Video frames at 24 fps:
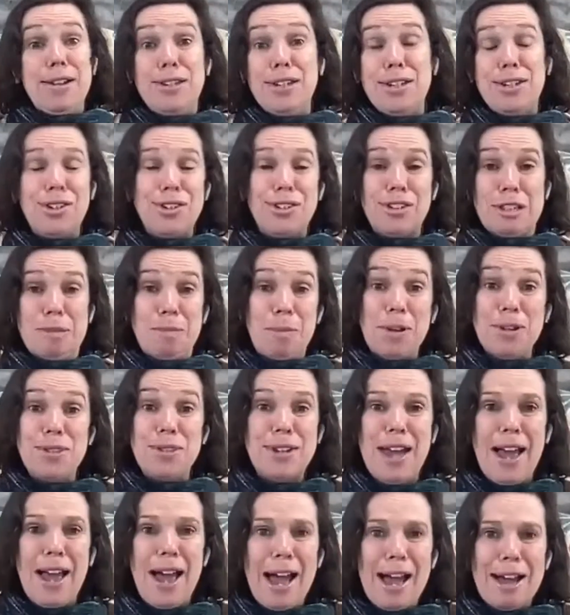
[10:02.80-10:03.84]
of stitches you're supposed
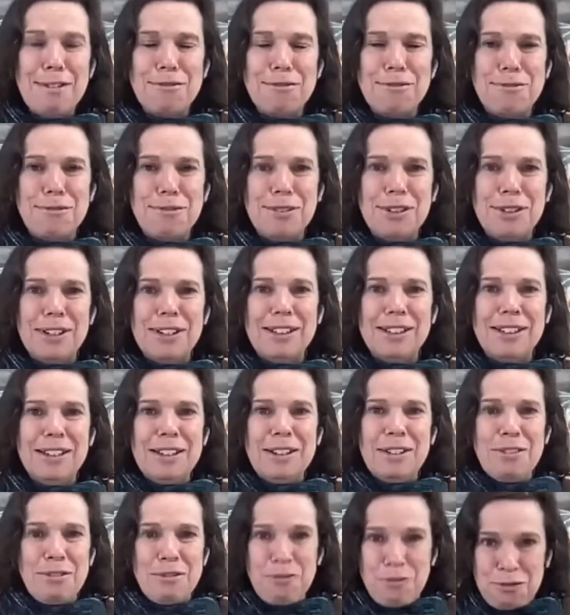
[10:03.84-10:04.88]
to have
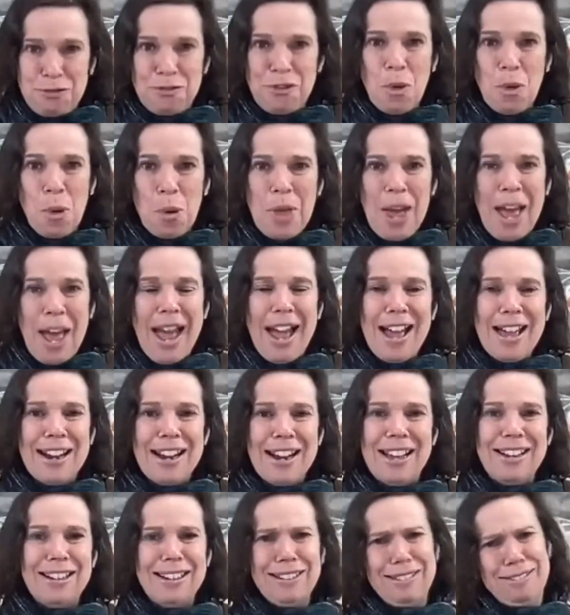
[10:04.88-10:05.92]
for that,
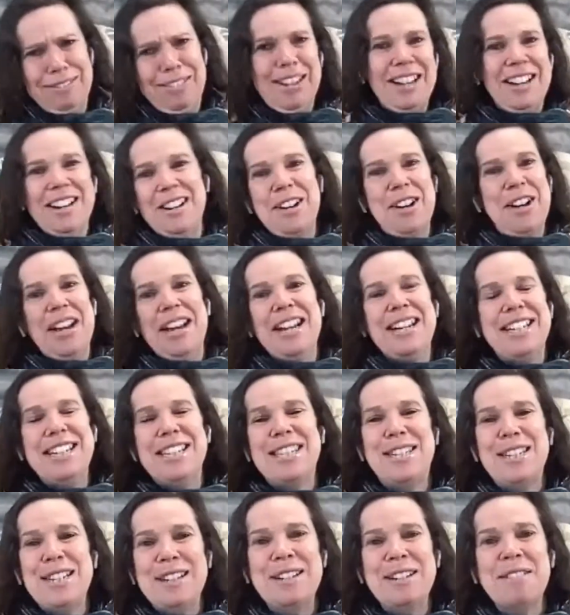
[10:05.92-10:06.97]
and I don't know, it
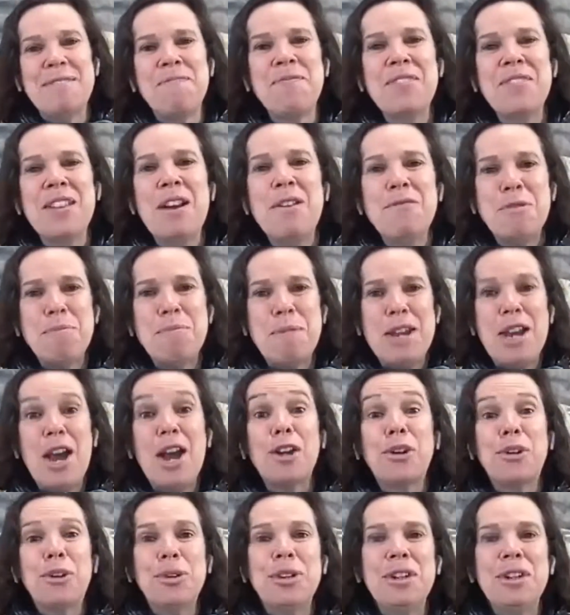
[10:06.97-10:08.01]
just didn't, for me, I
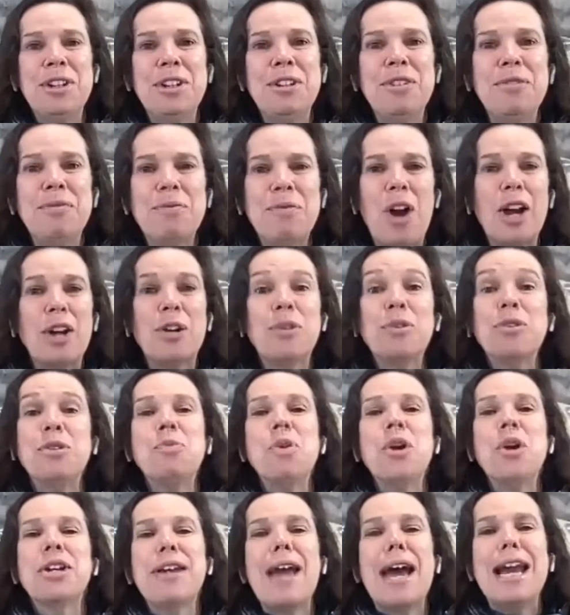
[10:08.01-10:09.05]
couldn't
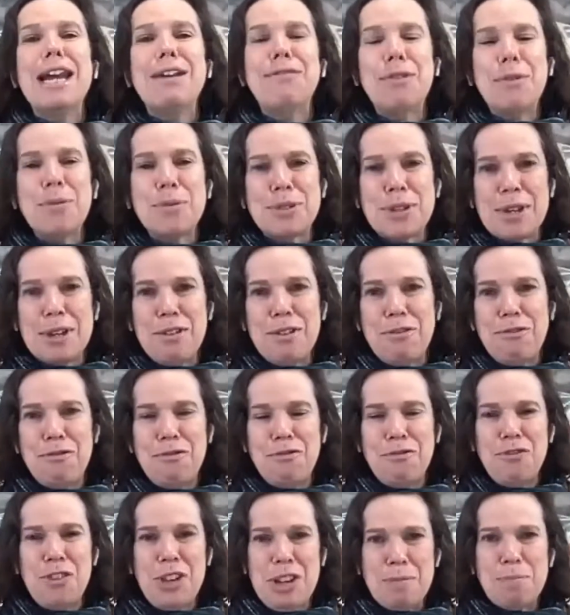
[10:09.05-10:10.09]
work out if it was going to
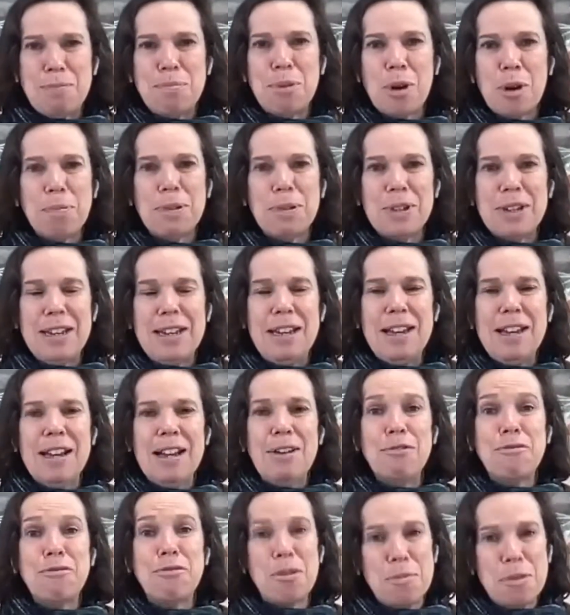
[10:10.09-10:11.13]
fit properly
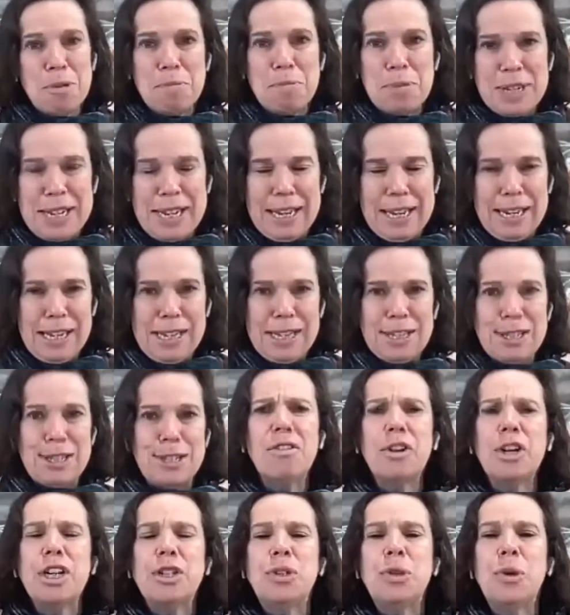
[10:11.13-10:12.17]
from the beginning. I've
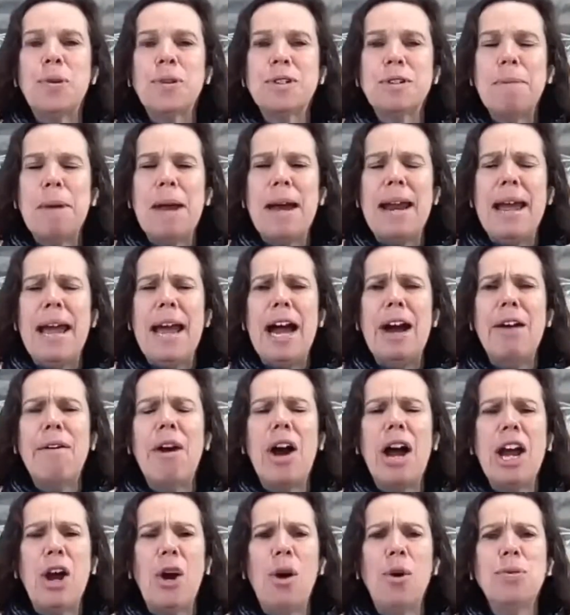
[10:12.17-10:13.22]
already talked about how
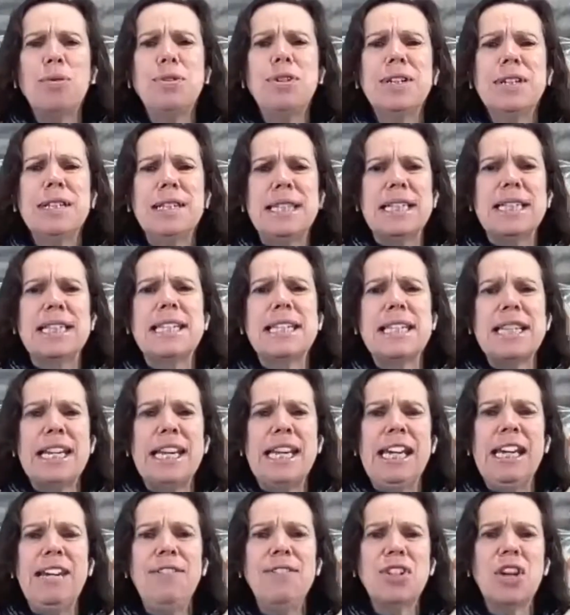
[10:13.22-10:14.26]
I altered the
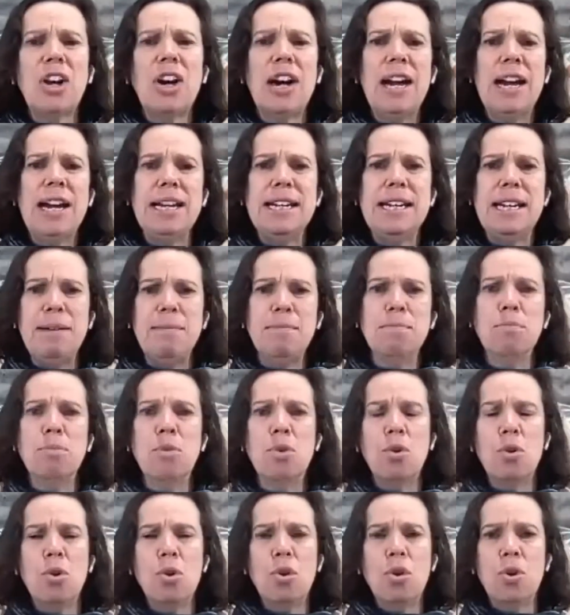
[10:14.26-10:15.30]
sleeves. I knit
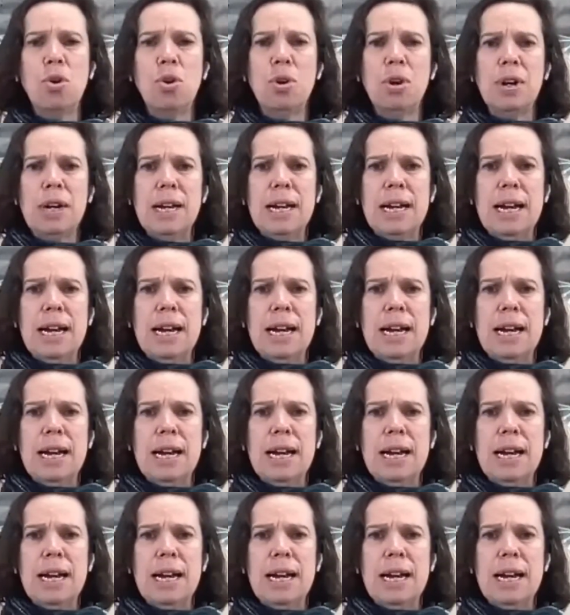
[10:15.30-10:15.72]
more,